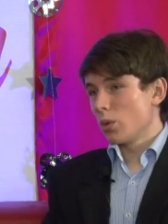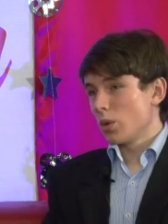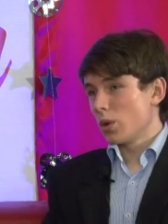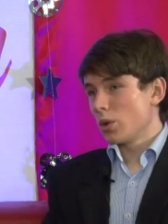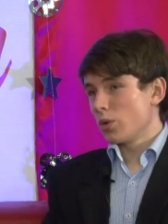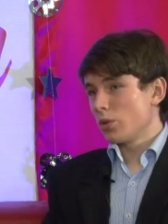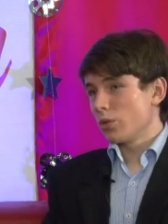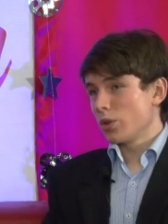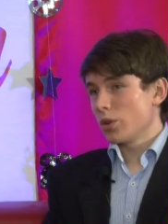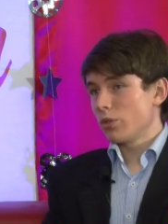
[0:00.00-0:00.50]

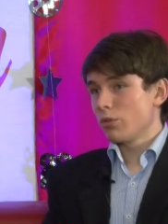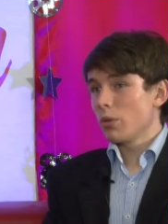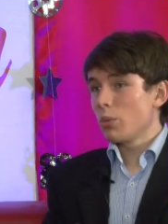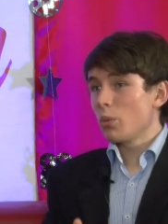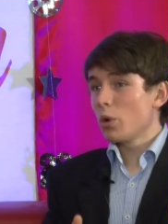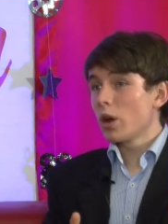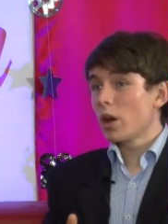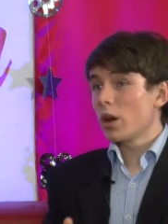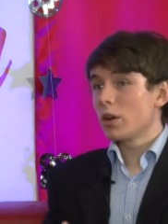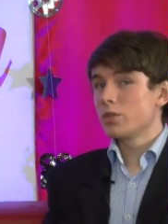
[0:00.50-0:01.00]
Well,
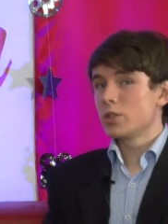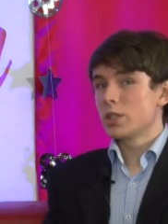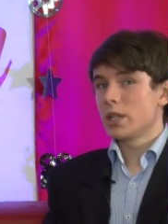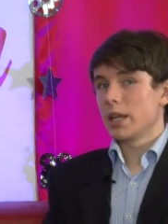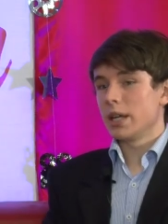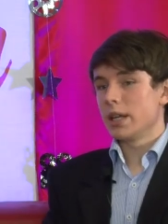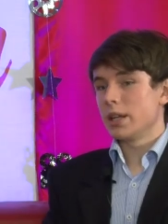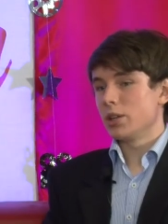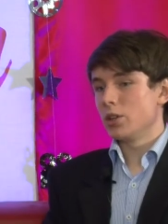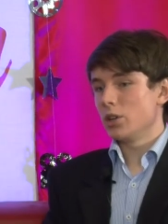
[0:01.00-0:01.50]
from what I've
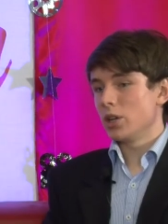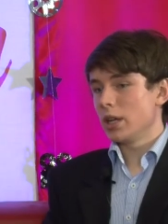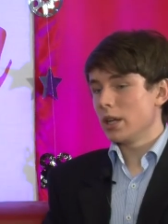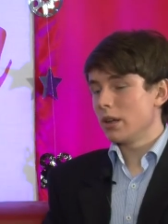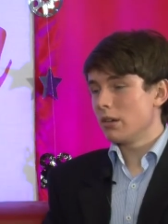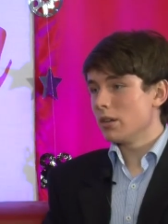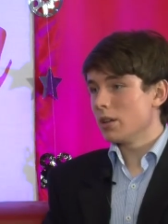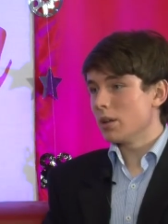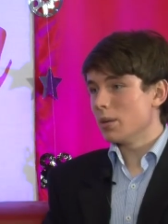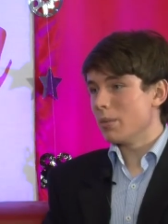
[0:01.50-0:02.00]
seen and you
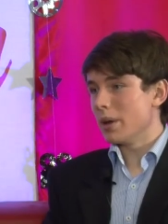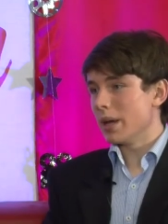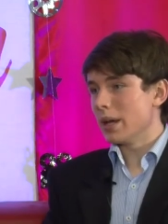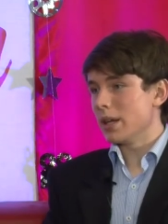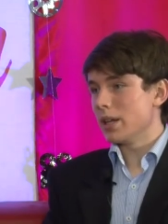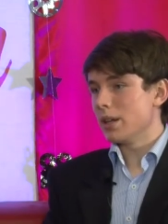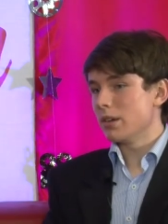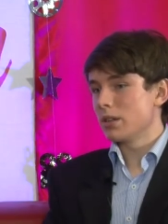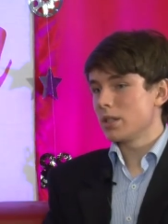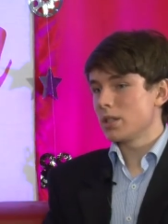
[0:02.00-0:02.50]
hear in the
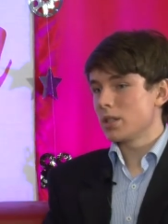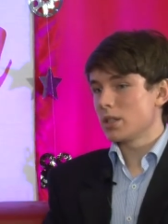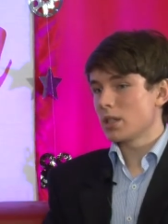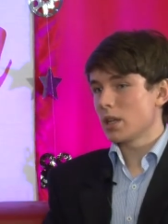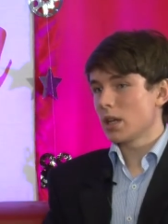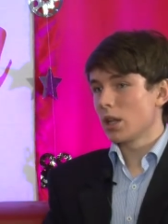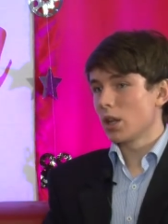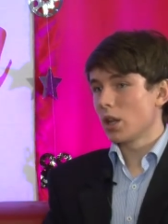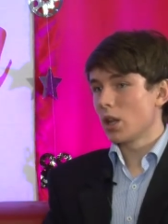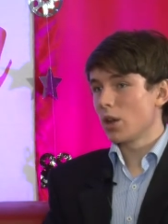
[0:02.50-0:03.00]
media,
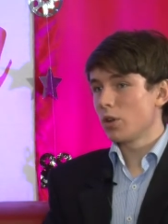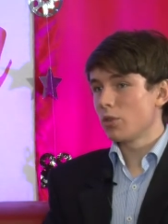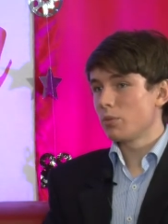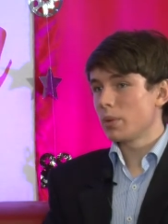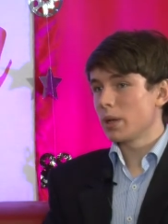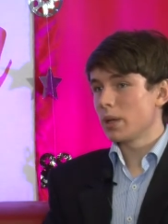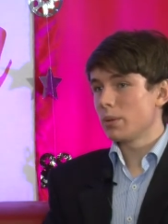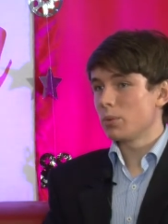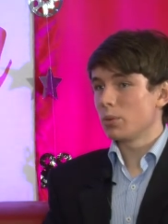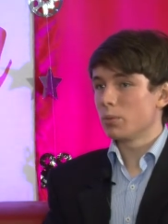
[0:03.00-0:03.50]
it's a lot
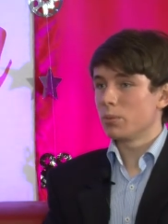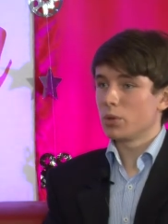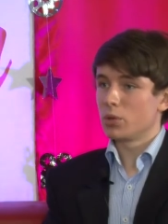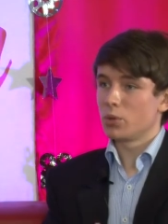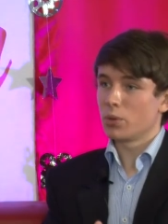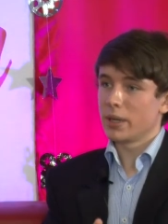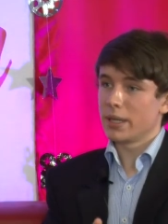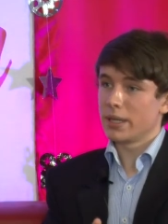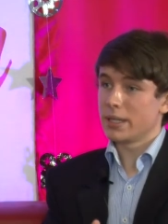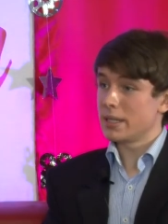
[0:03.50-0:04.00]
of people
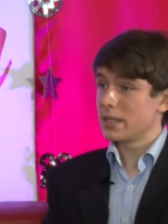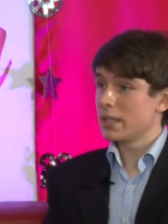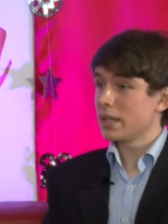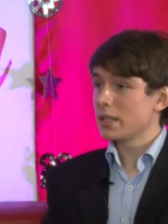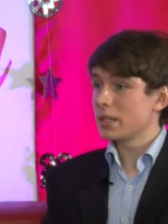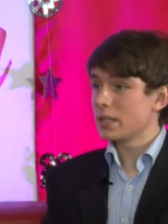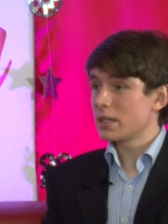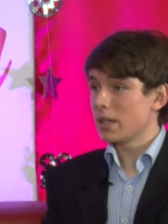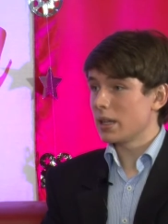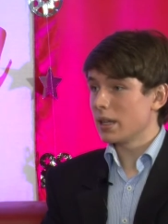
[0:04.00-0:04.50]
between
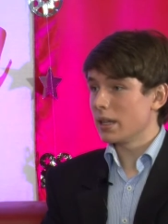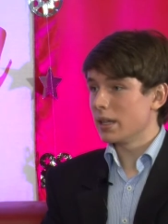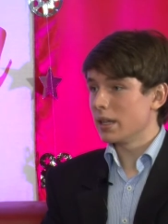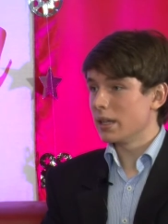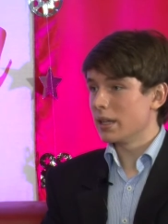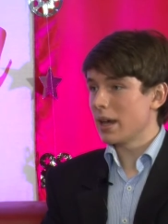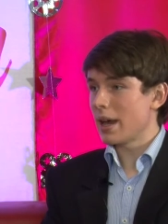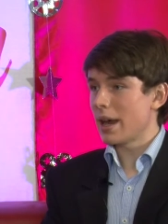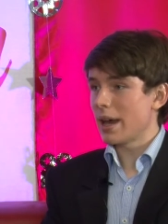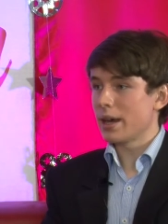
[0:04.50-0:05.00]

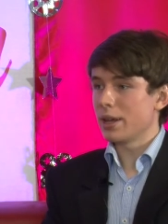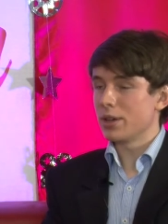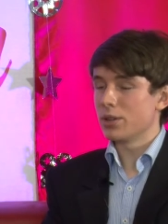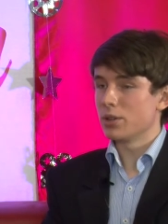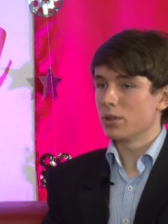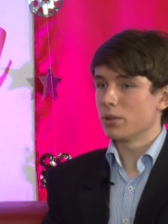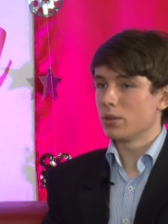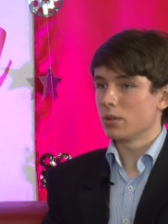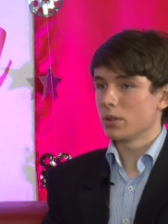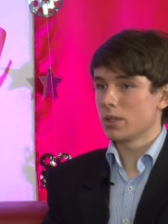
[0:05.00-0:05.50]
sixteen
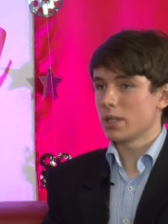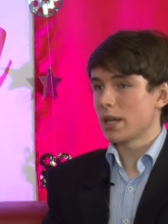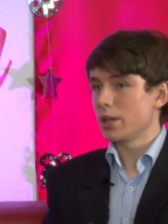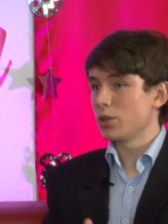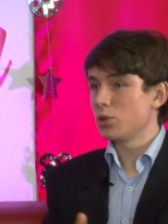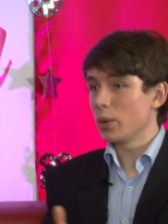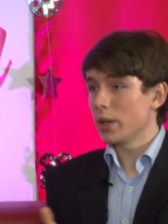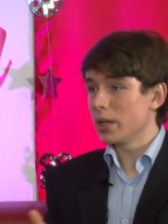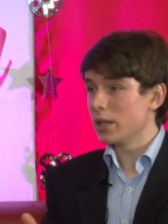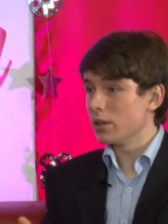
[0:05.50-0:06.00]
and,
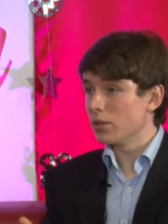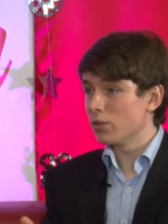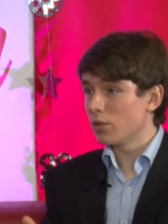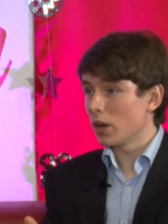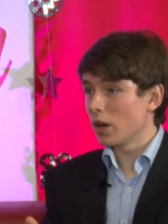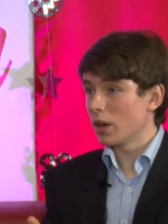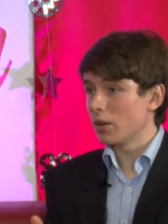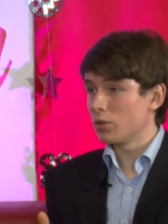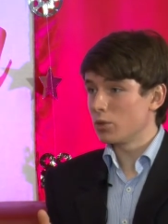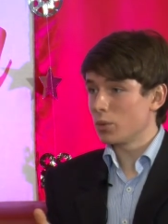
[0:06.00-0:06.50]
say,
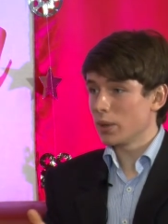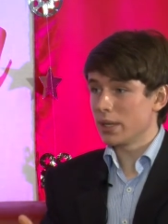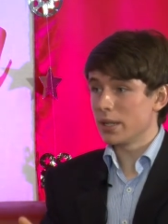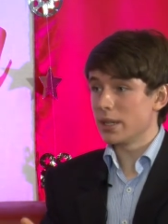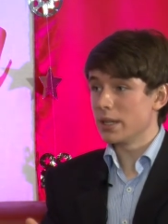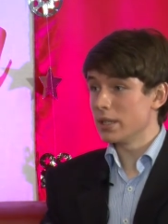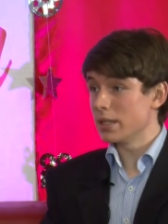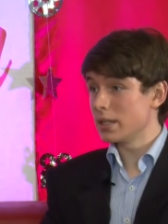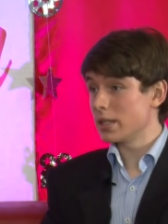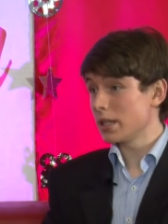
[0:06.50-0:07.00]
twenty-five,
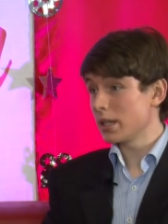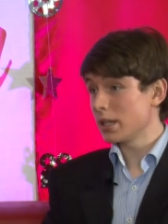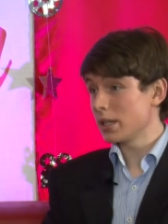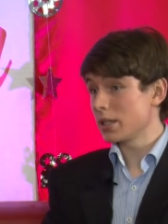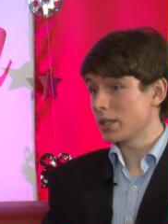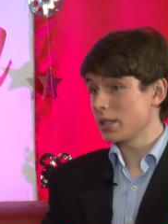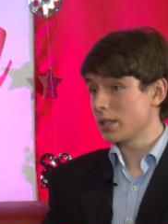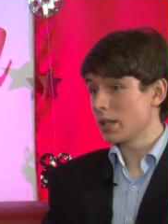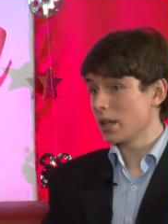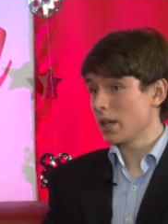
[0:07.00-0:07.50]

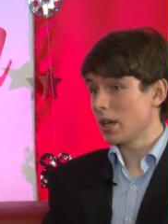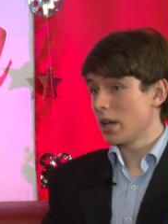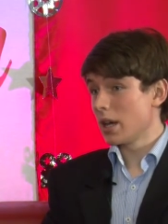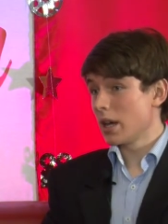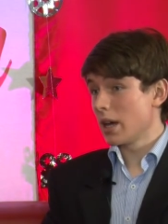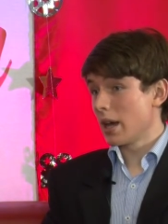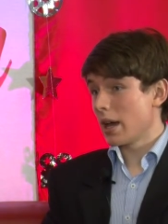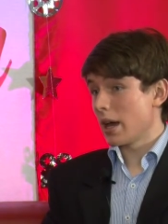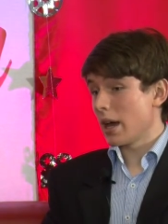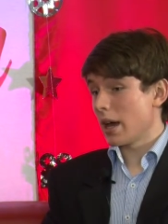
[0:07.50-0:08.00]
twenty-six,
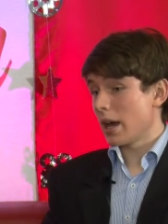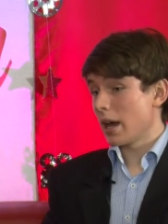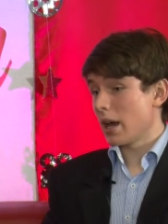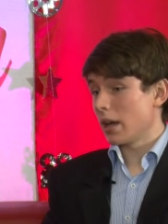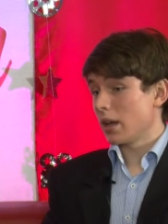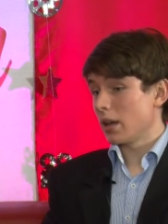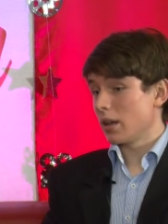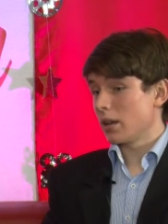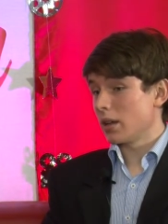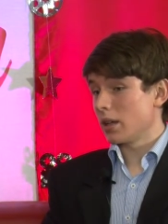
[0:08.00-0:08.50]

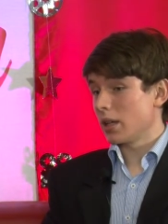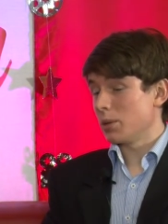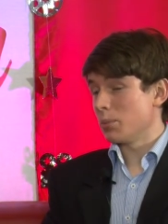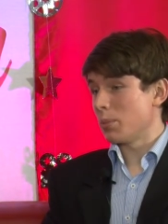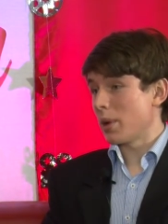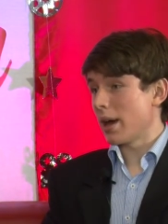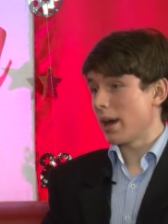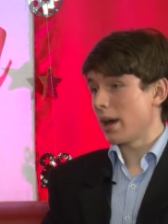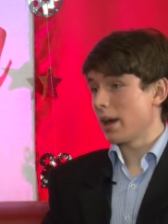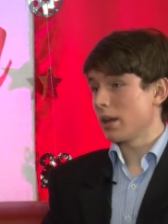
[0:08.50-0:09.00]
uh,
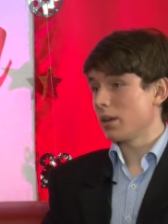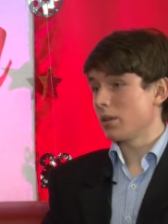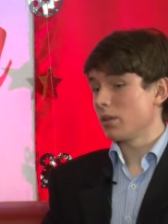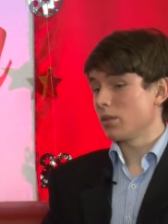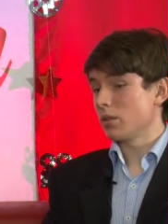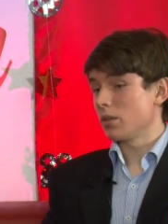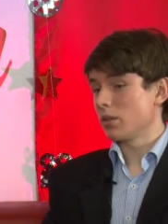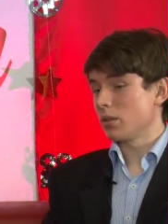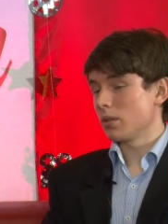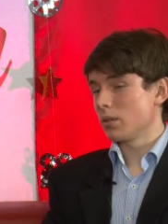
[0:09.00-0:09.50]
in part
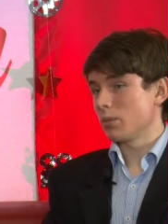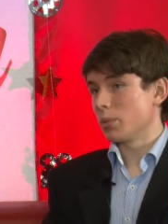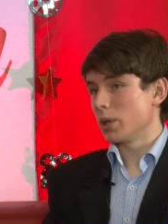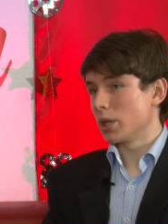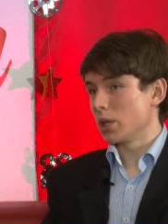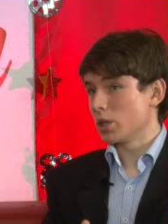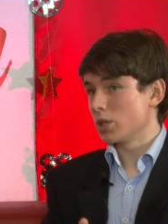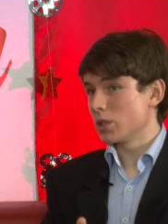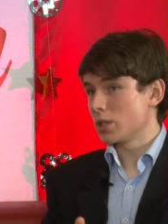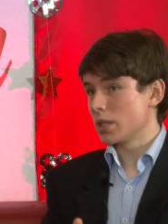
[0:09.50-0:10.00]

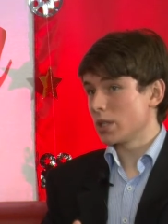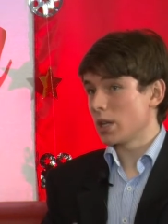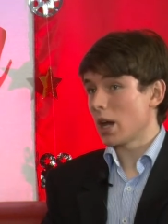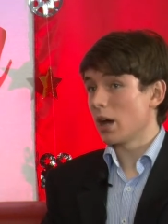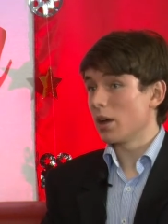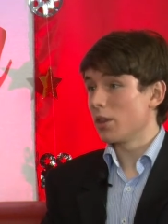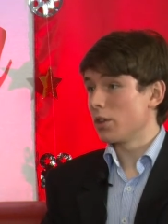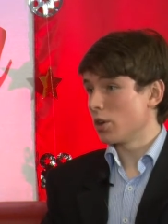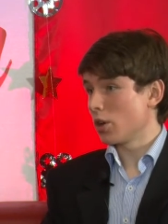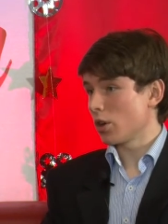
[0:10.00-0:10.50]
because
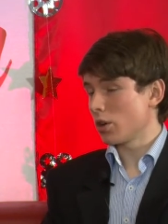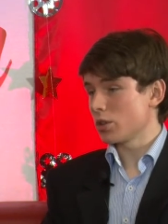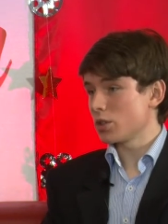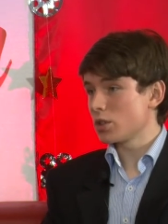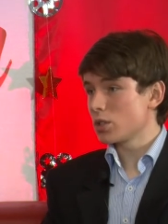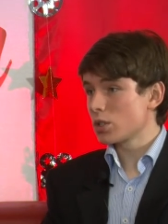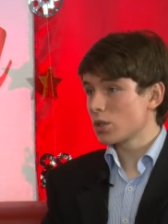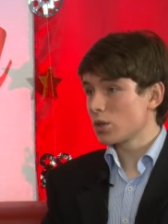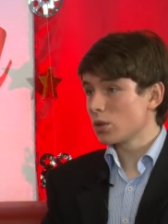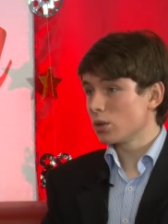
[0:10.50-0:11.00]
they're either not
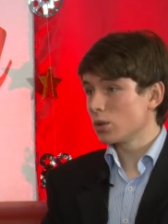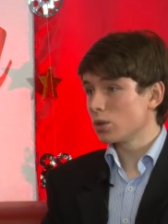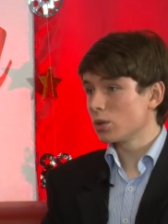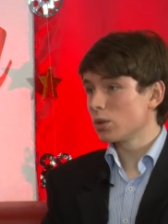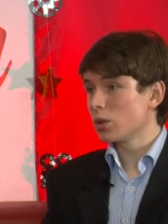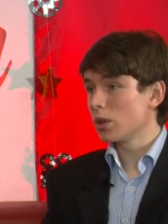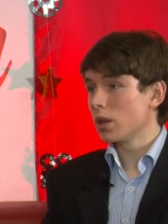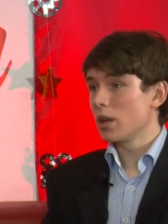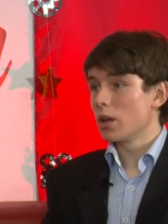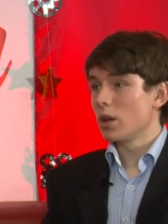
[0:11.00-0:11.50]
at
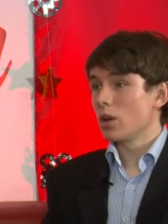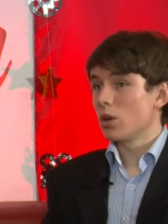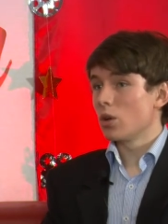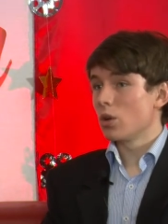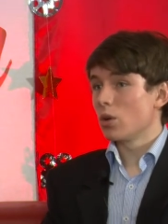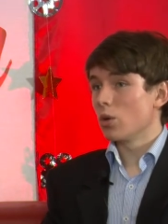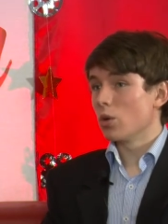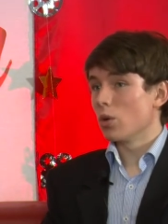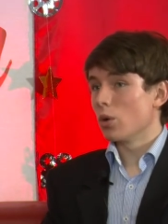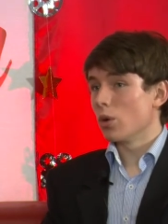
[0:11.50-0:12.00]
school
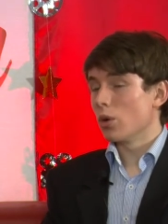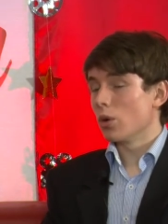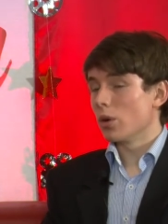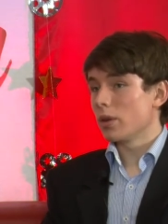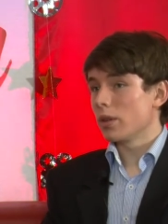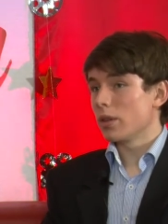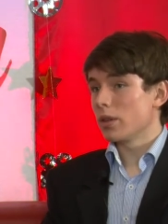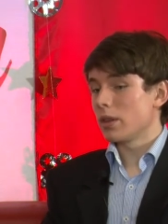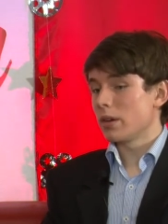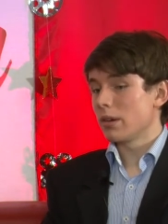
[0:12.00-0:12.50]

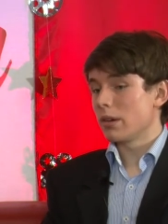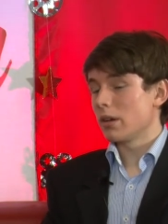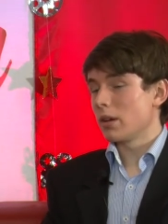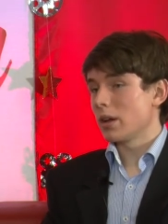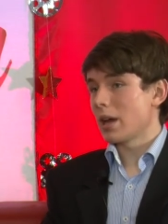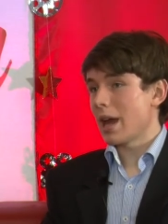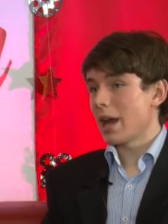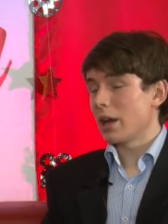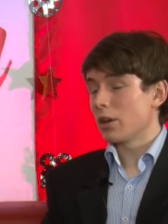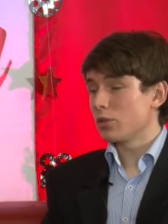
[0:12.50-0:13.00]
or they're
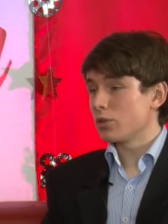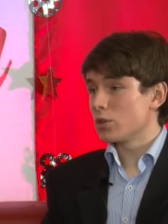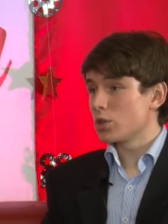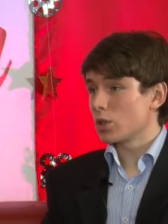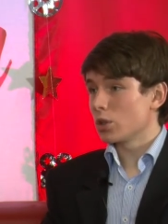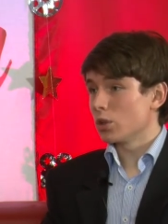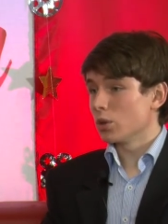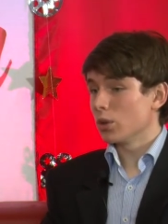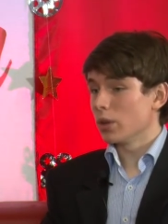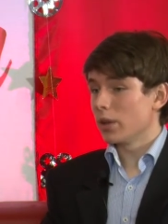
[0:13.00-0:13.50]
out of
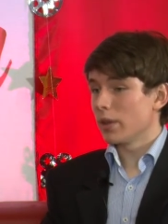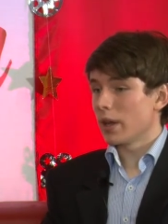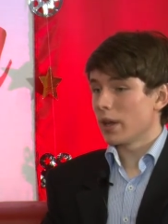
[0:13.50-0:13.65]
school